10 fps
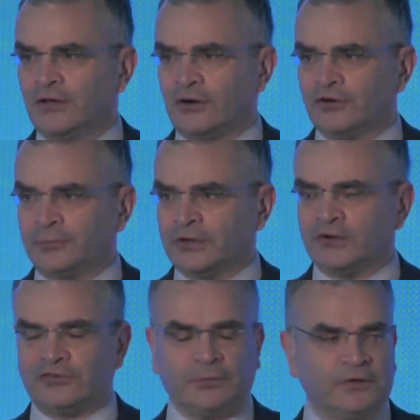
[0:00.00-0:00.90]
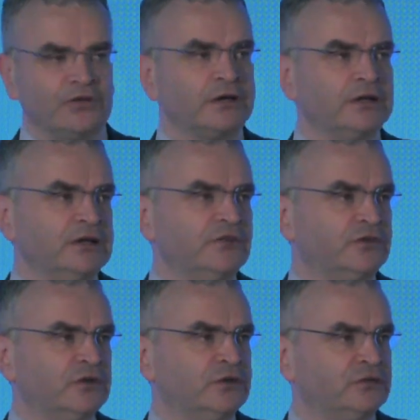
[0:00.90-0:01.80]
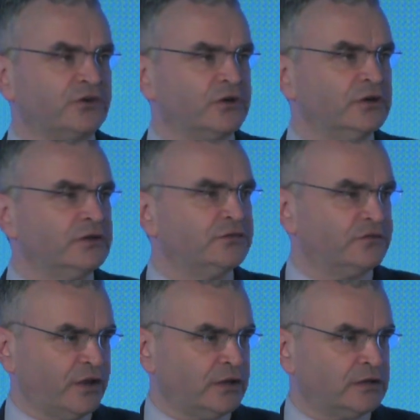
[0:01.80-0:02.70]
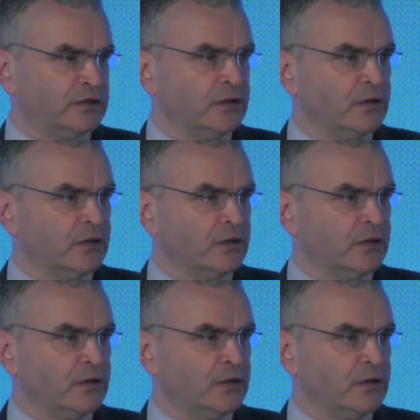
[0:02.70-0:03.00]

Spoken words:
Entrepreneurship is not an easy journey to take.